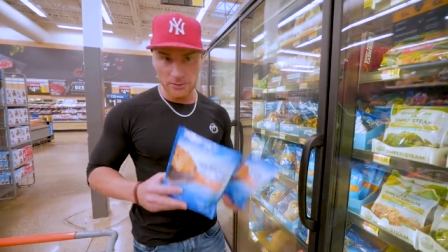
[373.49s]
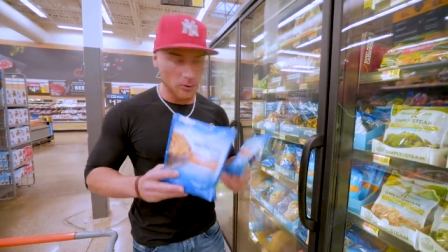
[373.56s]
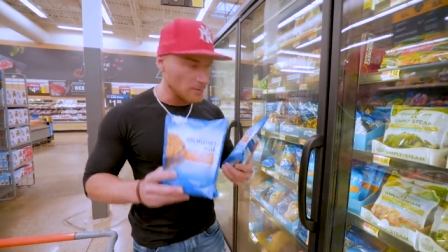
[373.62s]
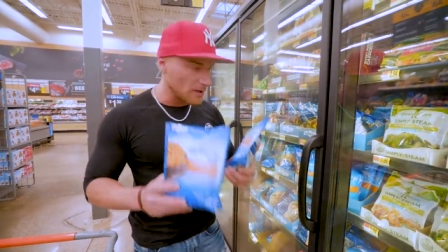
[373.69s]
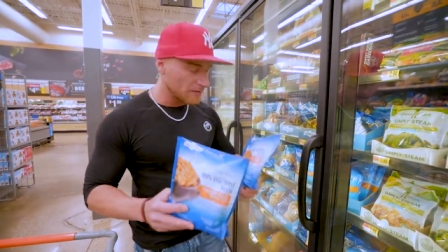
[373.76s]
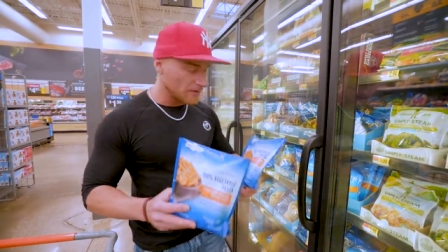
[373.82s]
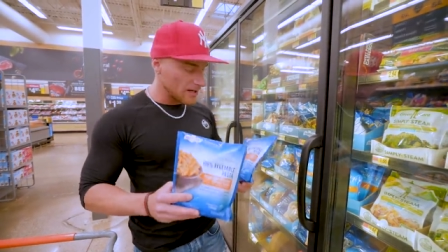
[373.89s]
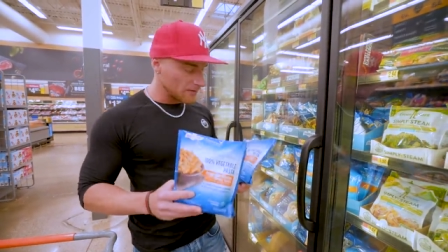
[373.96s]
And one of
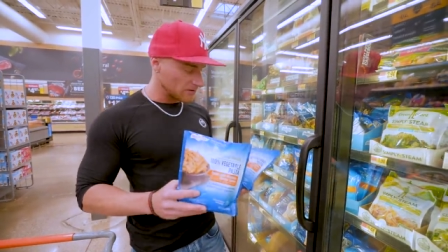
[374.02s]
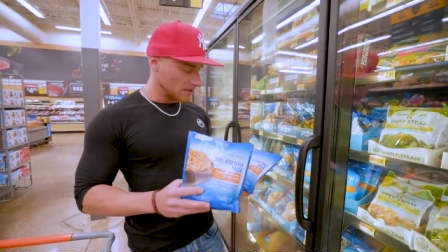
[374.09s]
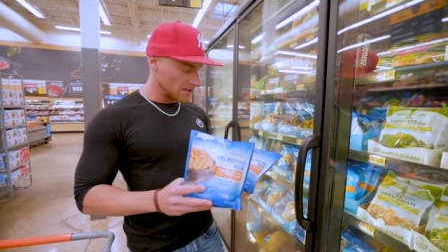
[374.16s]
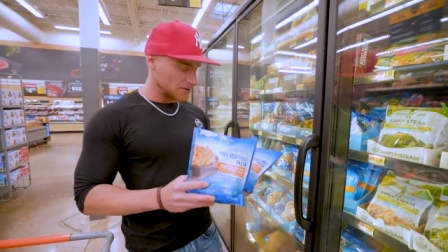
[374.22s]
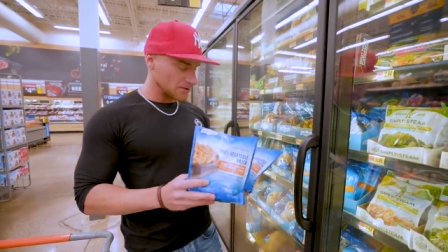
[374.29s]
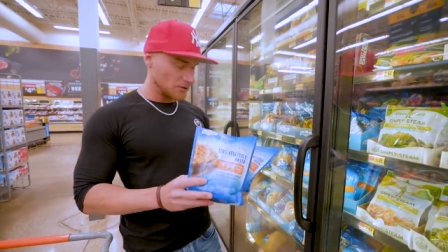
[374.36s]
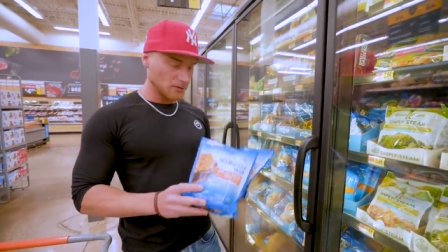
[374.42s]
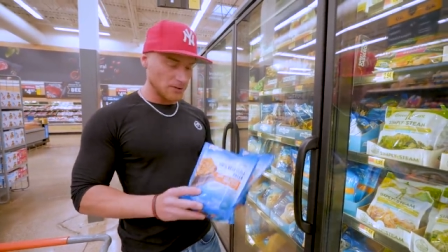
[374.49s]
my favorite
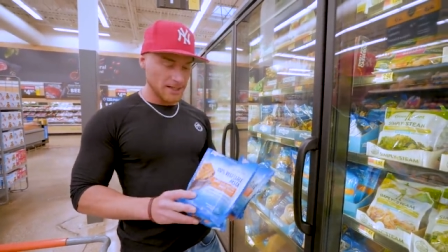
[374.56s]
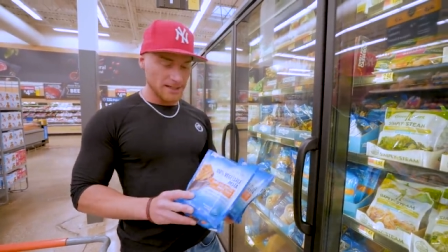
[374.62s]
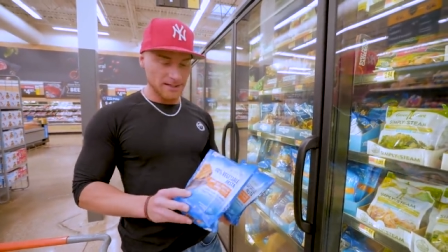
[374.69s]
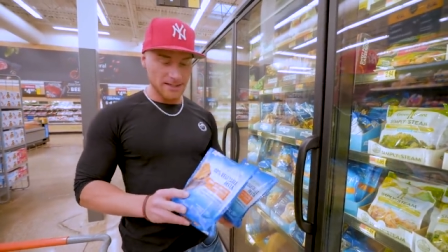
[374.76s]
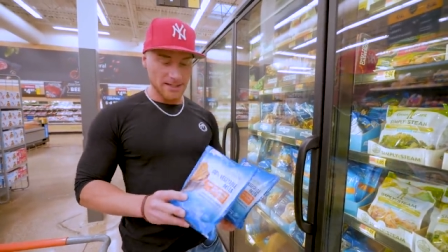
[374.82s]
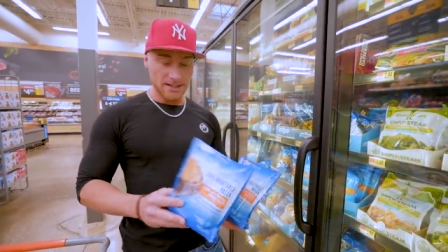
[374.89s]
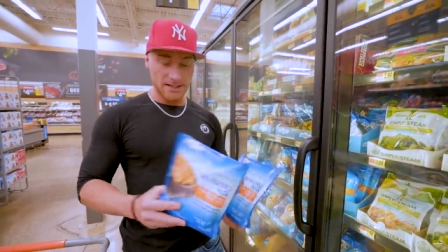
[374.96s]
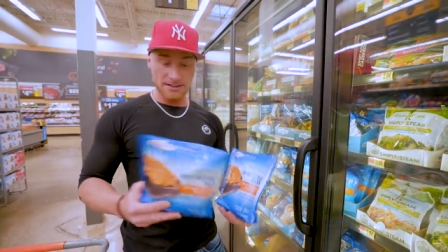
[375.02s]
things to do
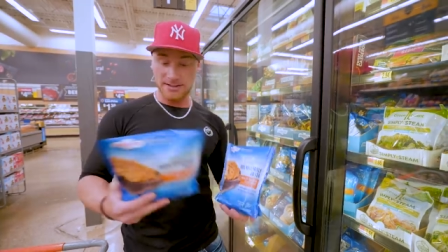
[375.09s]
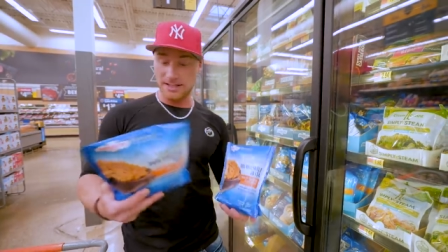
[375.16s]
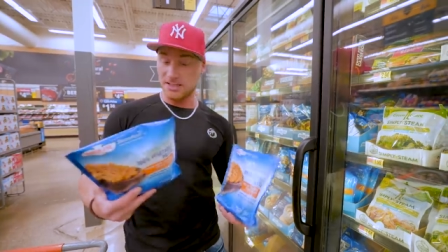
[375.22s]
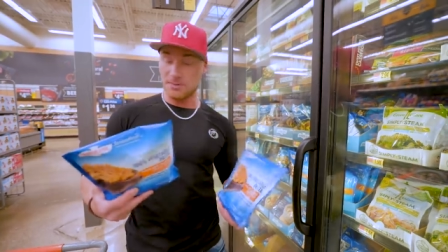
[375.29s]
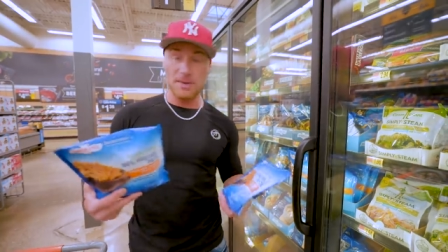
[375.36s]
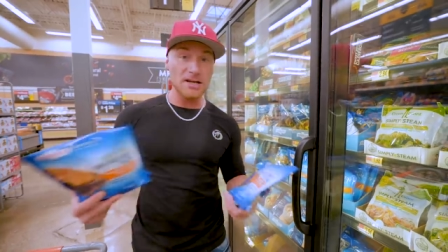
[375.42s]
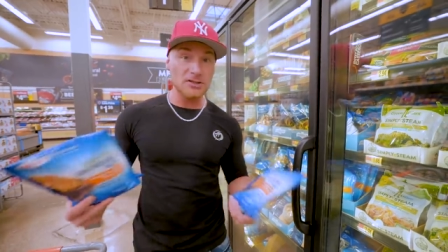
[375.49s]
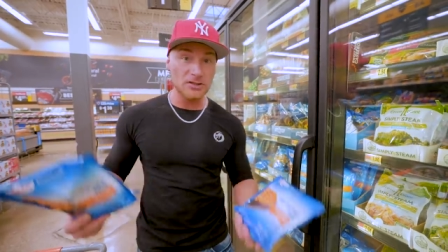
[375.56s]
lately is,
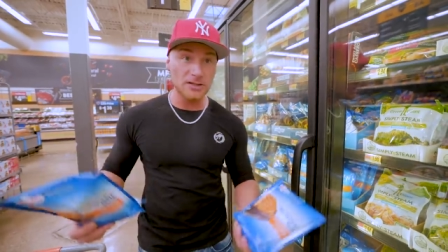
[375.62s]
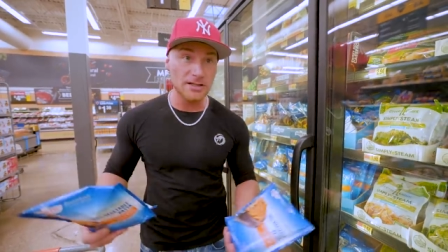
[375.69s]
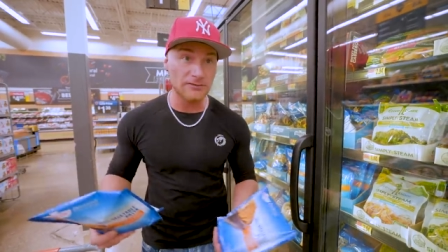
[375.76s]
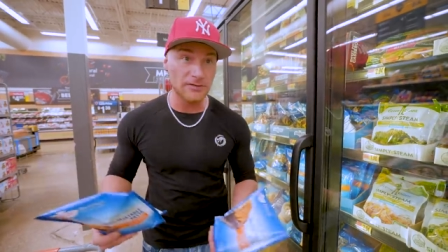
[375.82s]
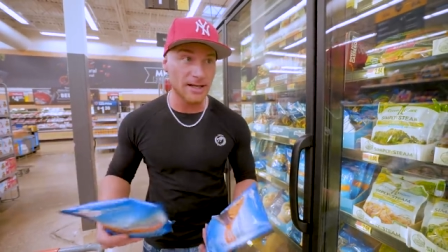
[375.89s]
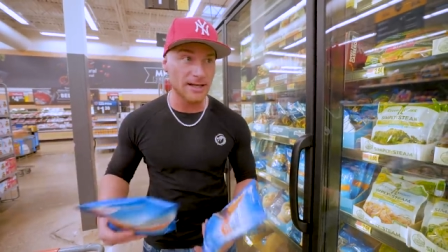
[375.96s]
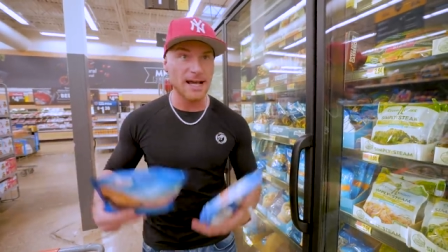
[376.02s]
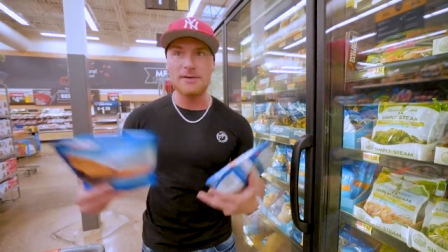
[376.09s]
especially
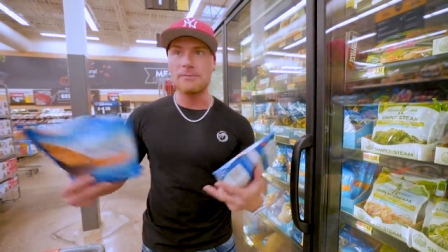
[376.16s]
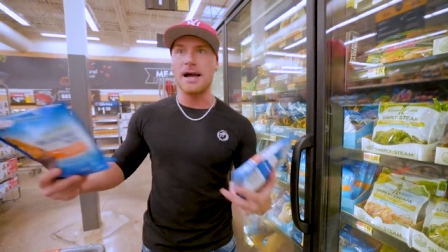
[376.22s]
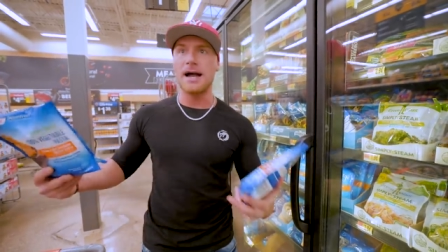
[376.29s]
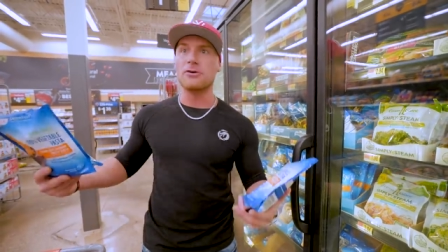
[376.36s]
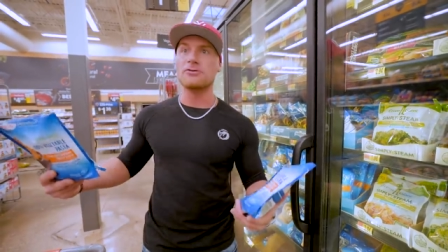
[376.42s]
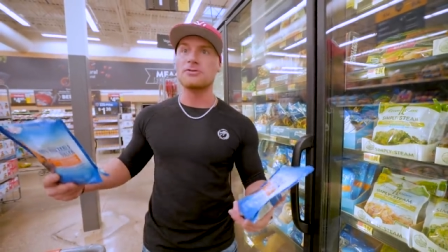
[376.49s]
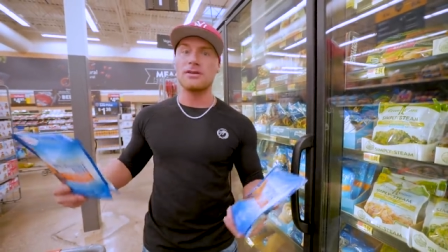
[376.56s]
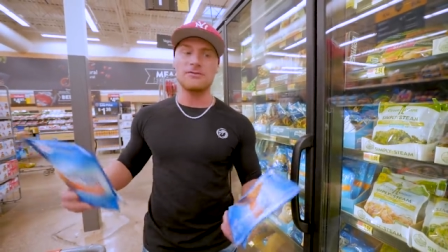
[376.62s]
if like I have
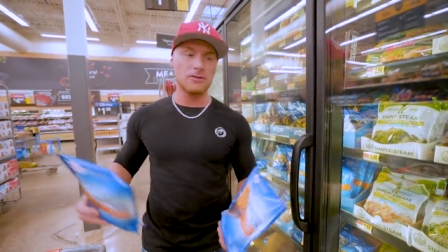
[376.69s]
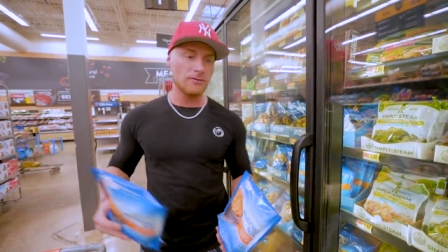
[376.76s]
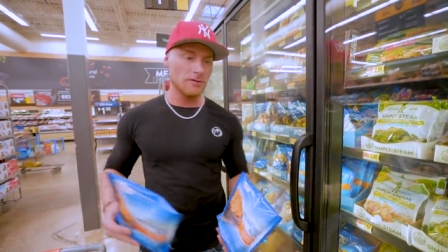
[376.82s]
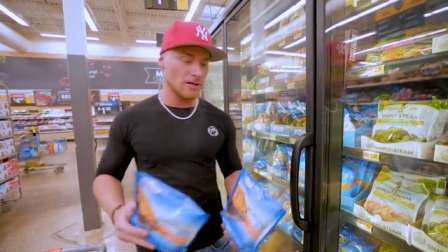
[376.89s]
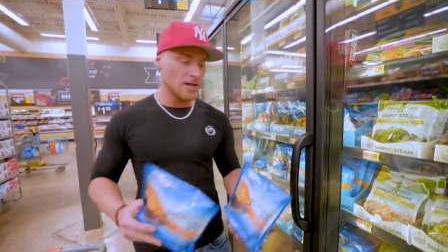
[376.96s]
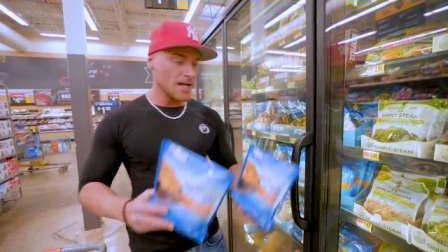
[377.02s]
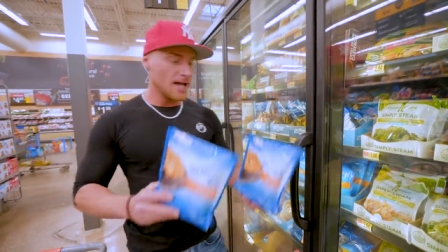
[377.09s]
macros left over,